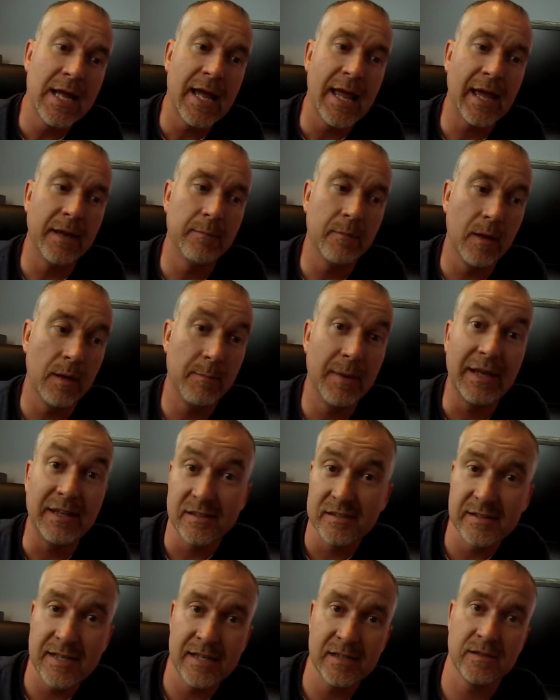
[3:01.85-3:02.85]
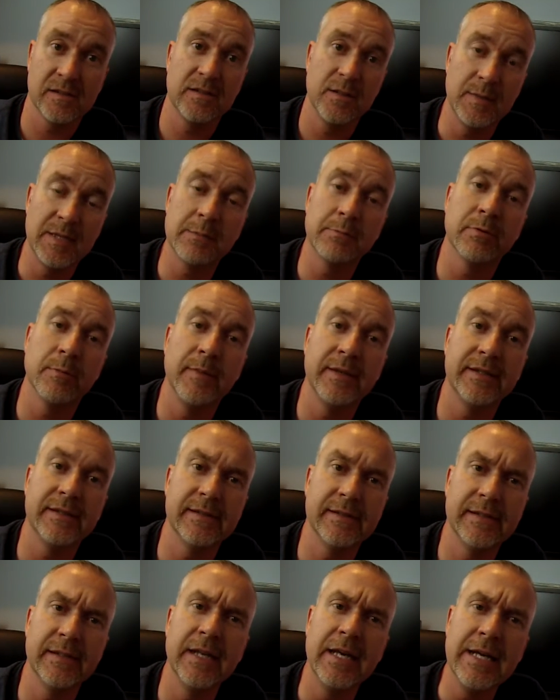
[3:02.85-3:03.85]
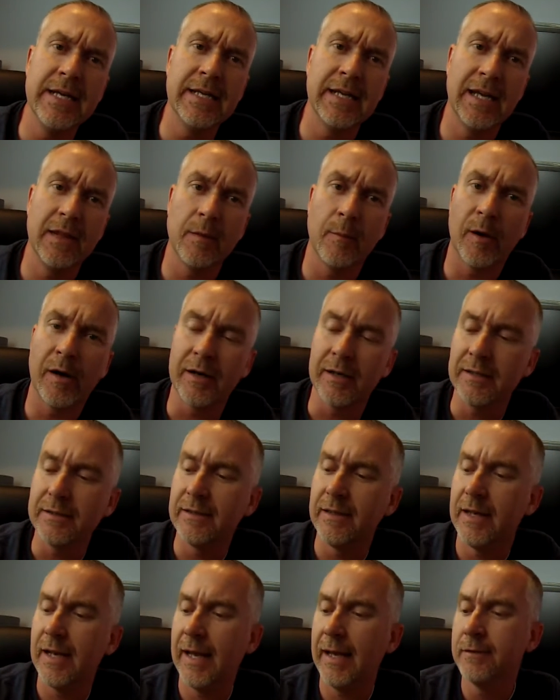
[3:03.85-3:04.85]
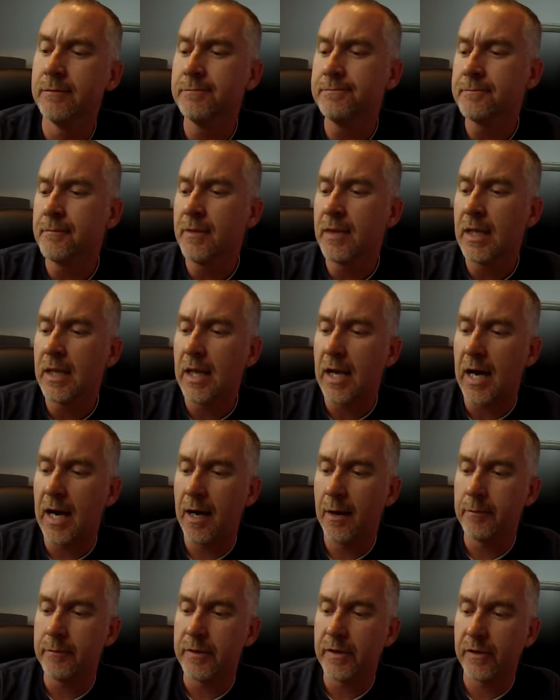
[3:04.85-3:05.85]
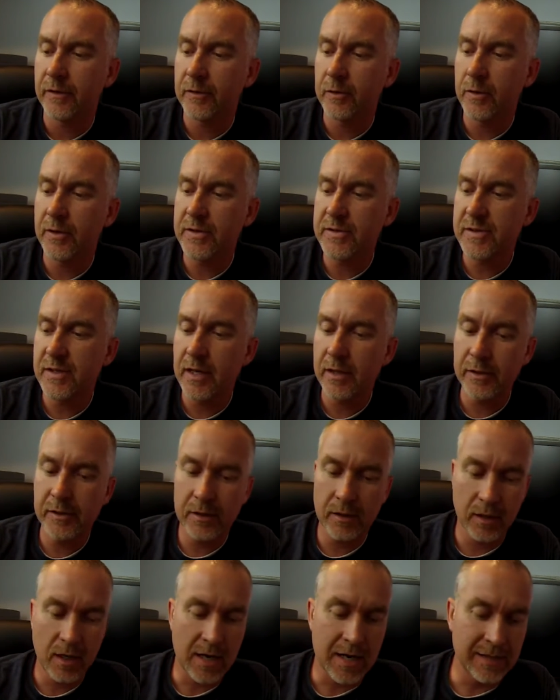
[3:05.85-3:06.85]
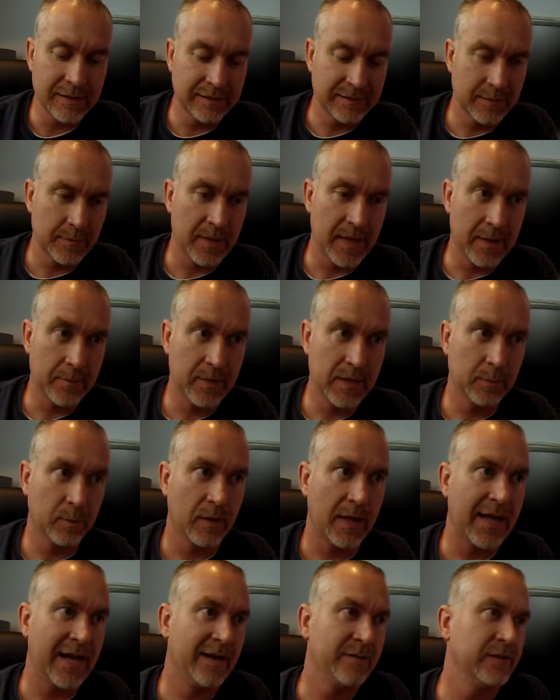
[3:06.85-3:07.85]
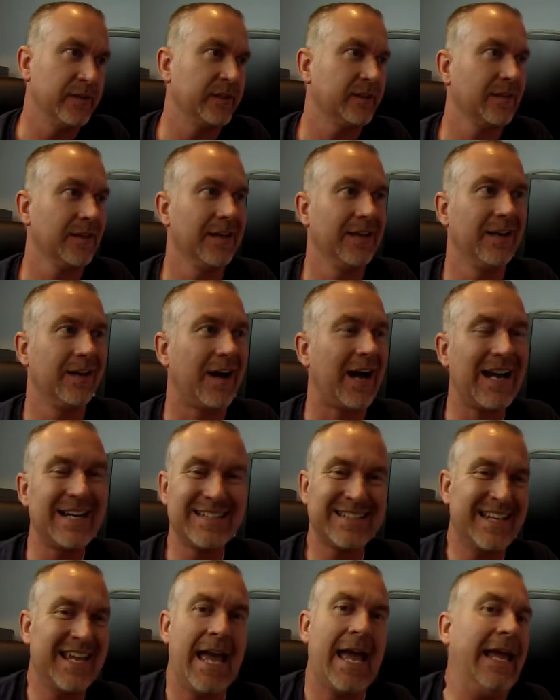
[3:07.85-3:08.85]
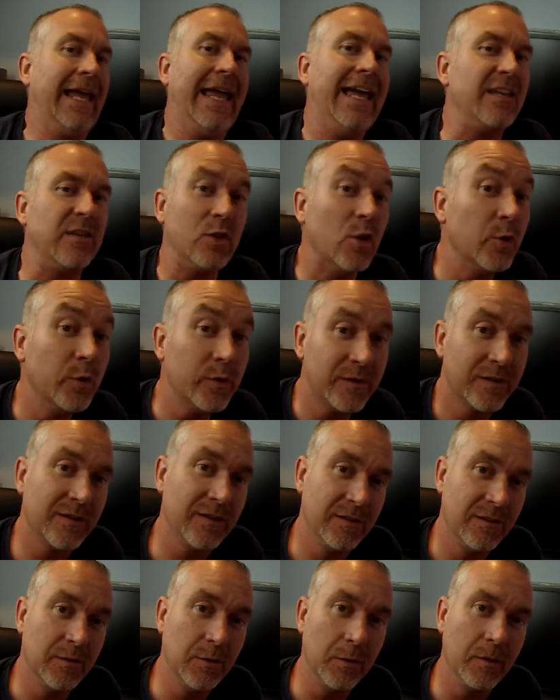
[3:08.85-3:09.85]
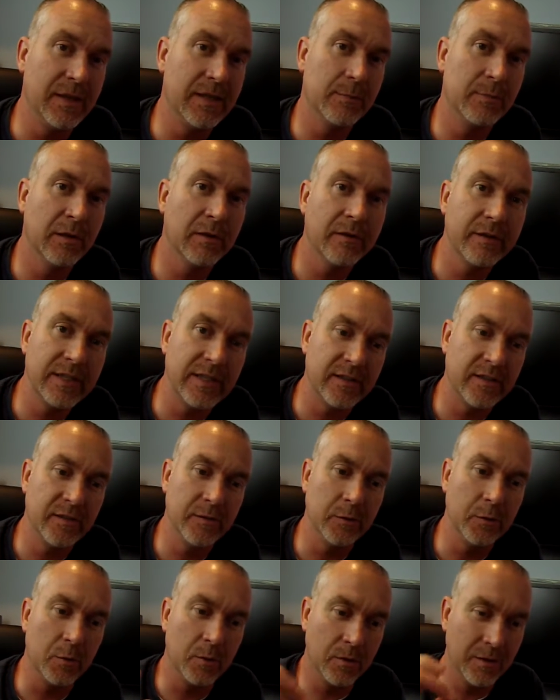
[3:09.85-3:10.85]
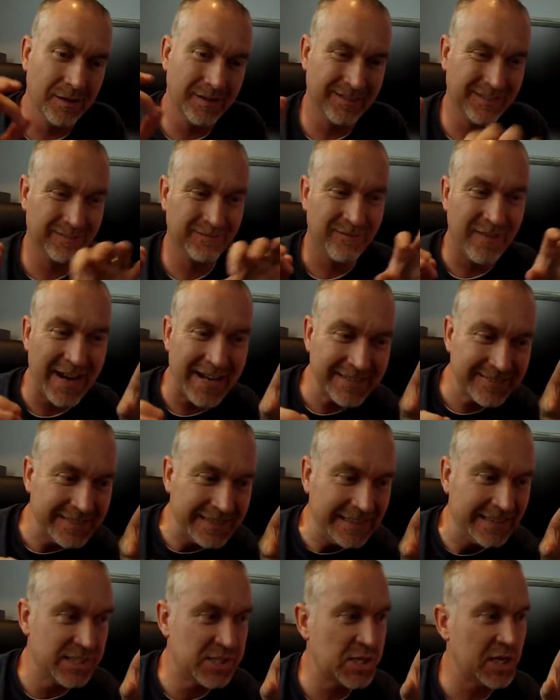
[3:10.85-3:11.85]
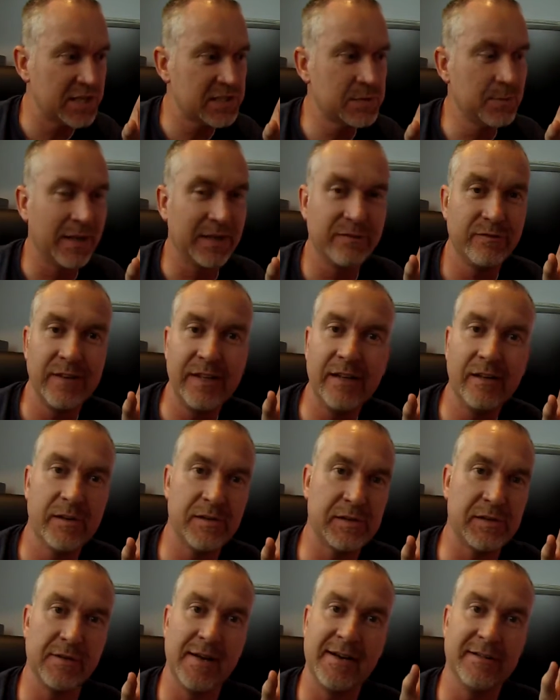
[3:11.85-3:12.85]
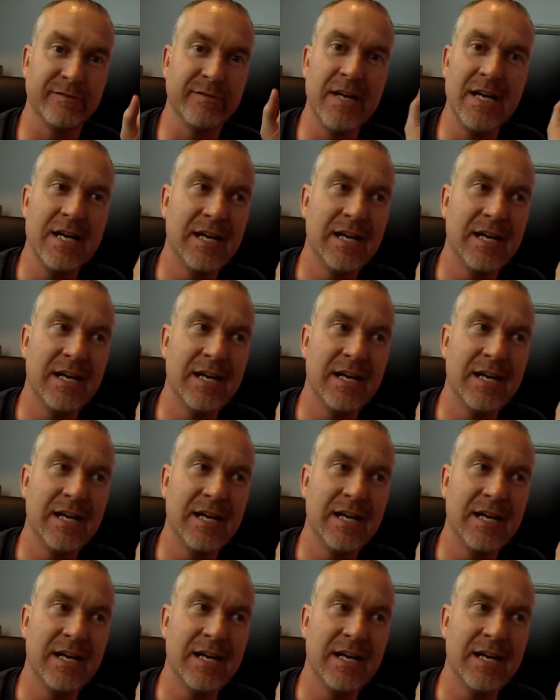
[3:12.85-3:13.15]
and it makes sense to be implemented in the market today. So there's another concept that people have is, I just can't get used to the ability to finely adjust my fingers to